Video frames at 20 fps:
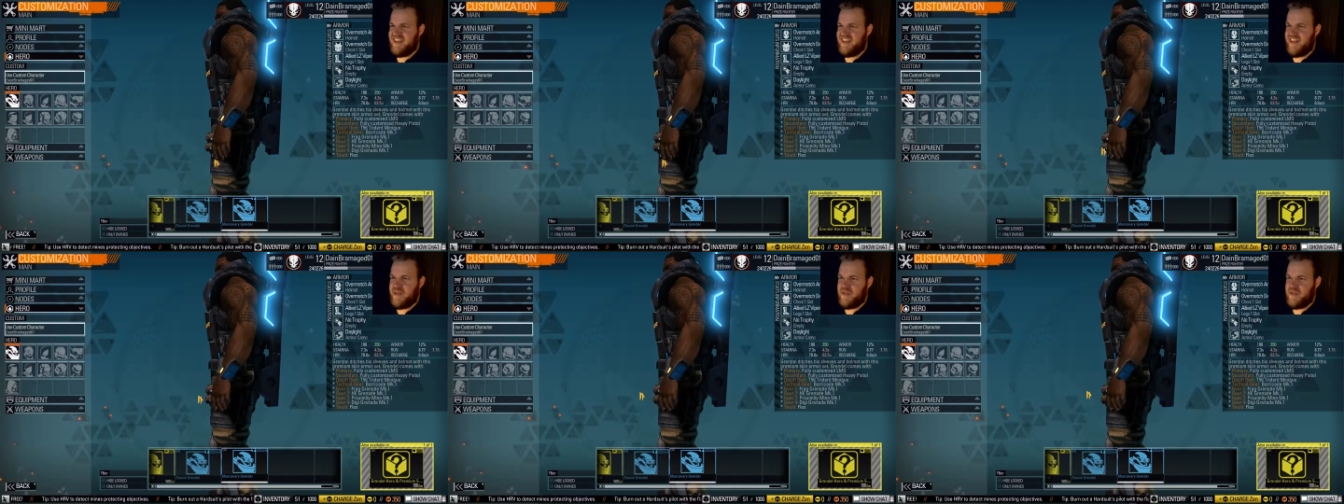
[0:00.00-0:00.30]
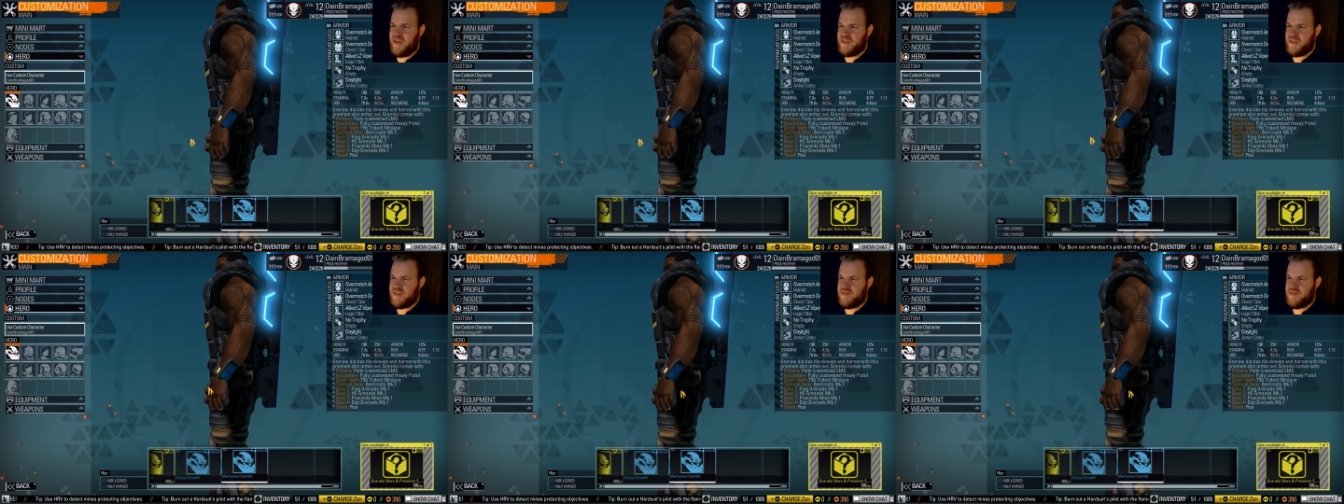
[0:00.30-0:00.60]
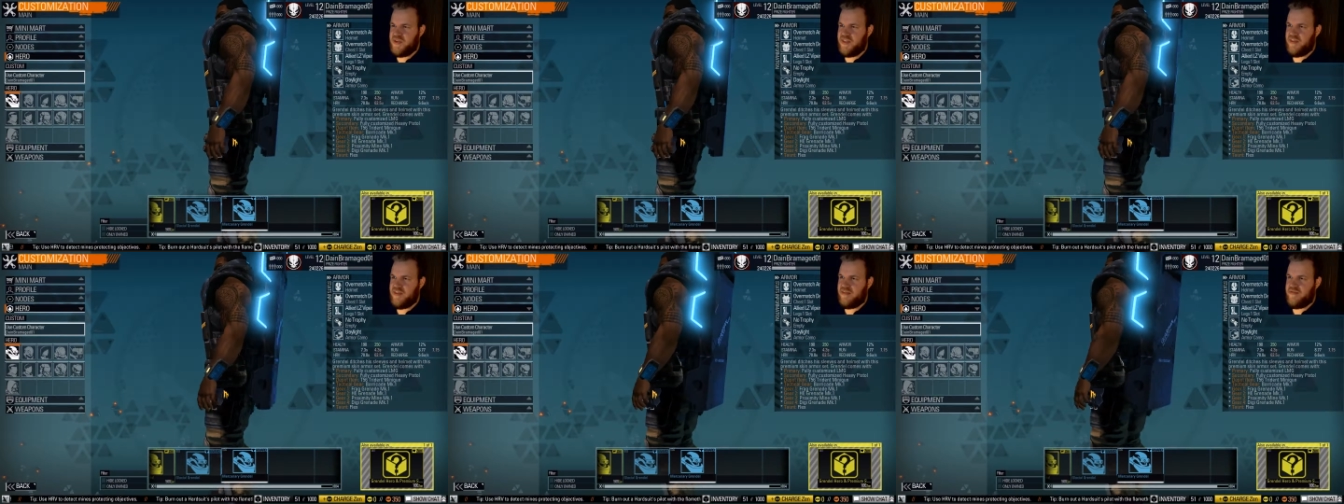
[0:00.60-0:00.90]
That may just
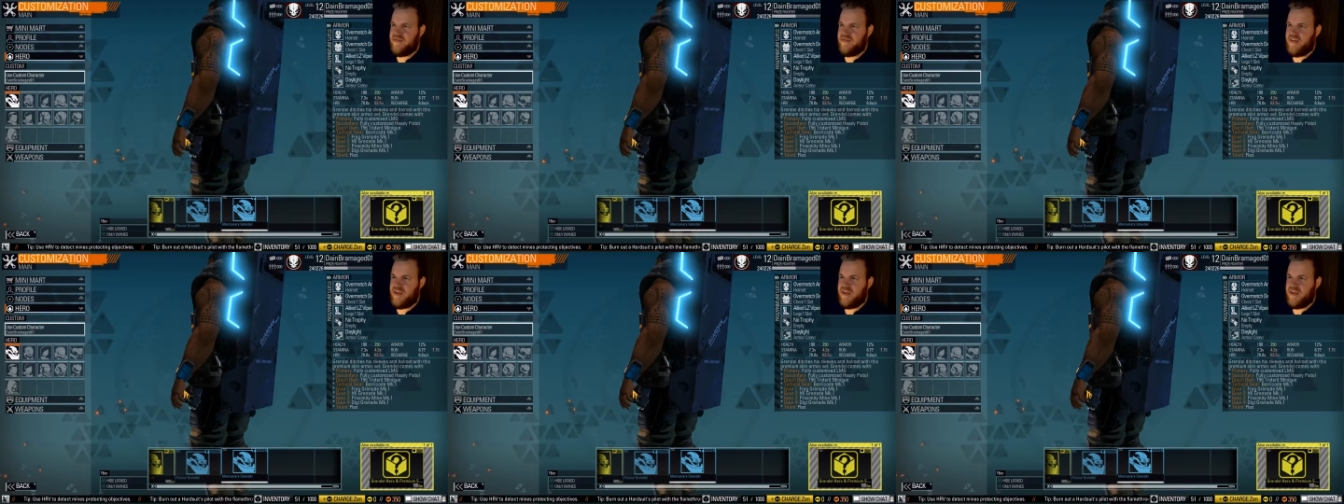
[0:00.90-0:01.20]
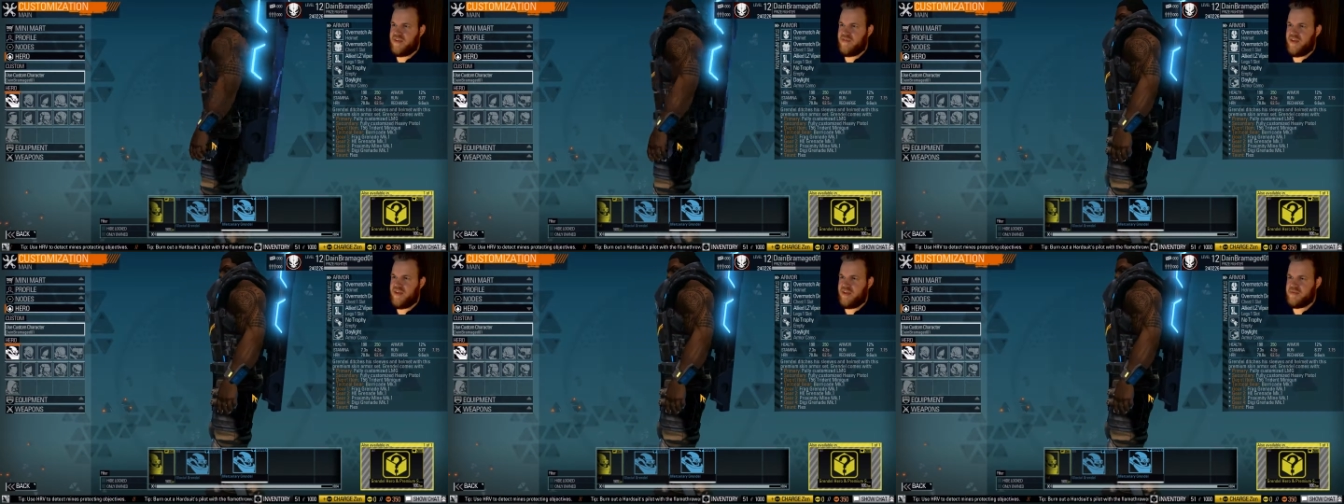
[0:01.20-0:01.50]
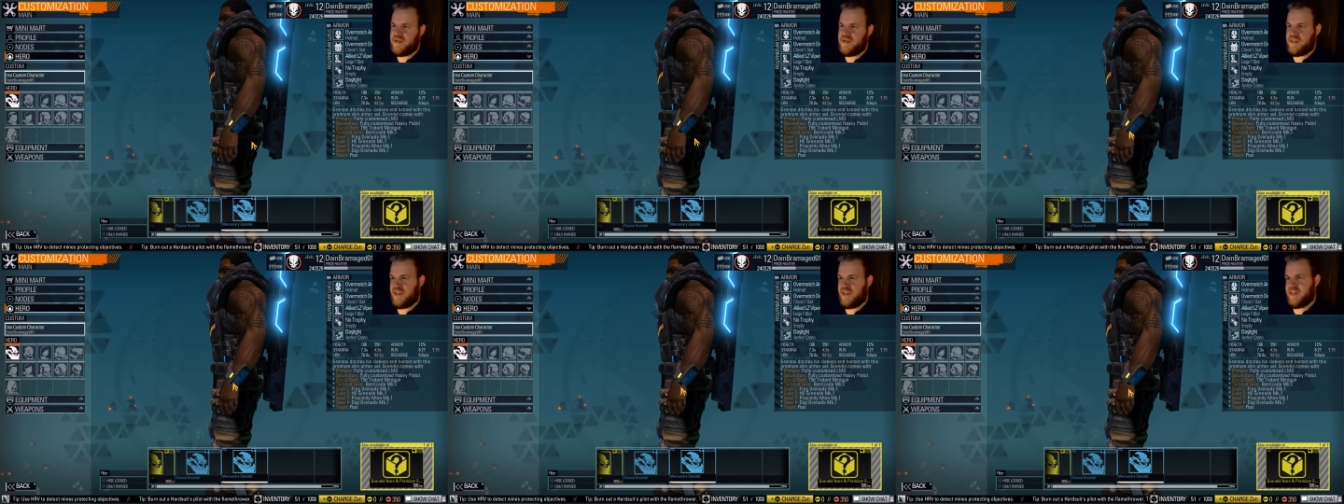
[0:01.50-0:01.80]
be the Fallout fan,
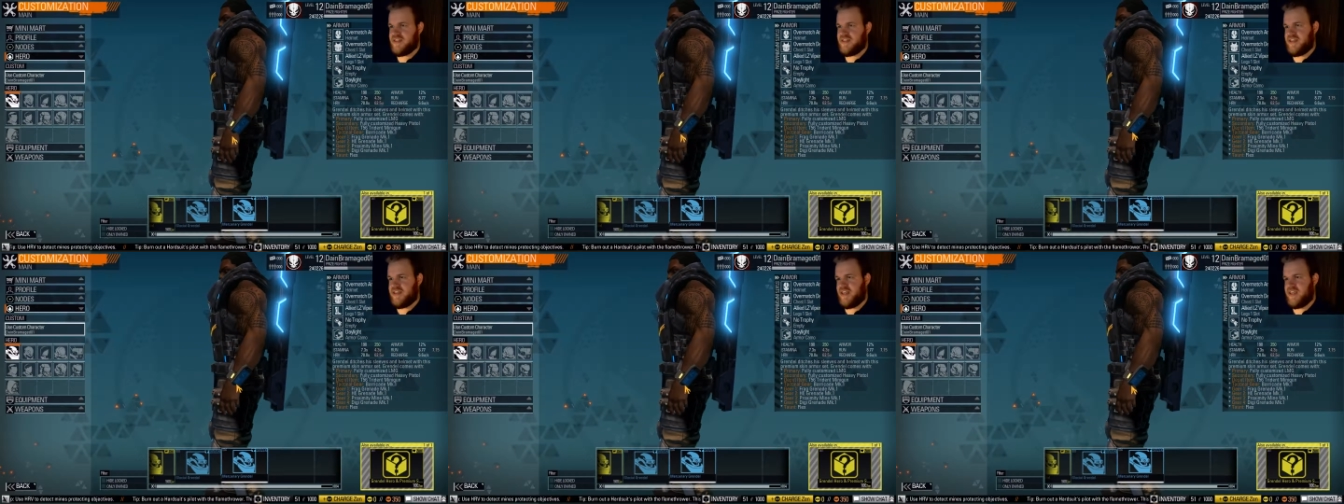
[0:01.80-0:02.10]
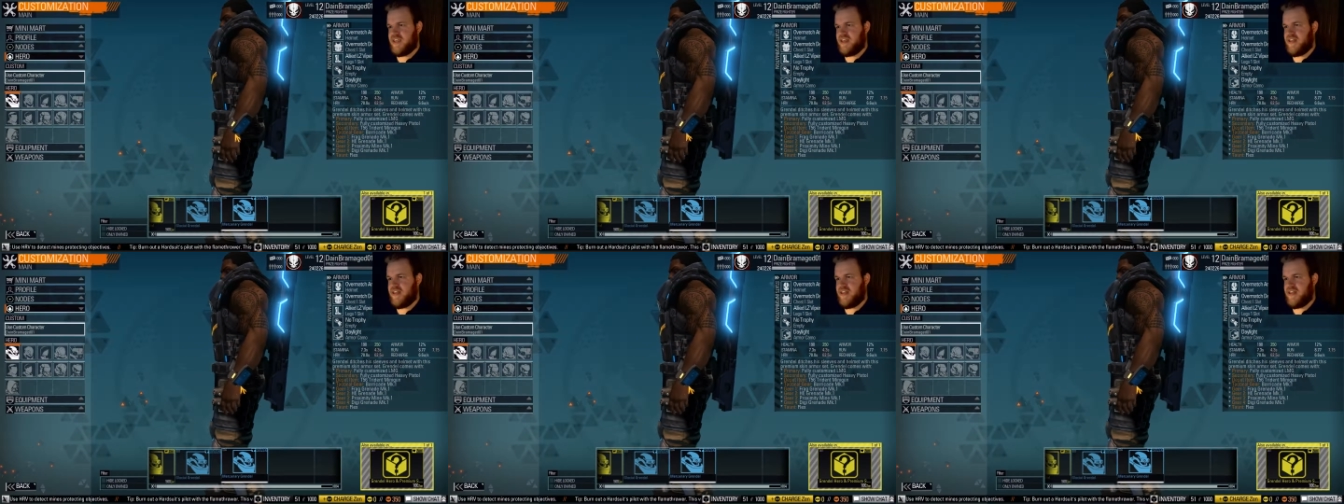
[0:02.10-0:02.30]
especially because it's, like,